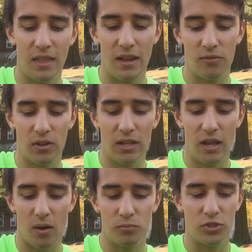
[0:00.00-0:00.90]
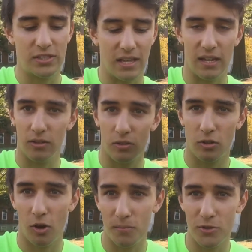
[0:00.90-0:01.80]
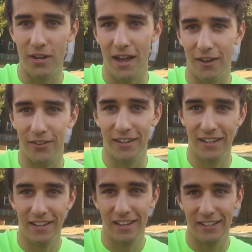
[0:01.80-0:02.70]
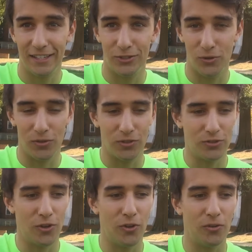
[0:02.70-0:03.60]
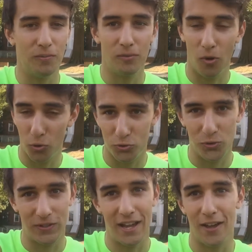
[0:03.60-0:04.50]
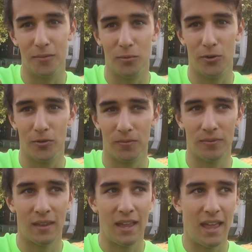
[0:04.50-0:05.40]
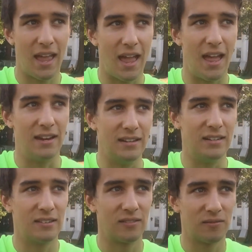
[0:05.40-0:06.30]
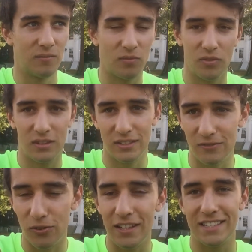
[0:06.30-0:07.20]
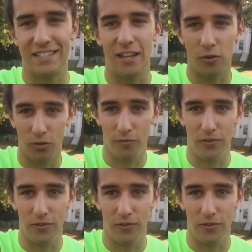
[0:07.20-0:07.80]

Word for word: They really help just like calm you down, get you in the zone, hold you accountable, and really settle the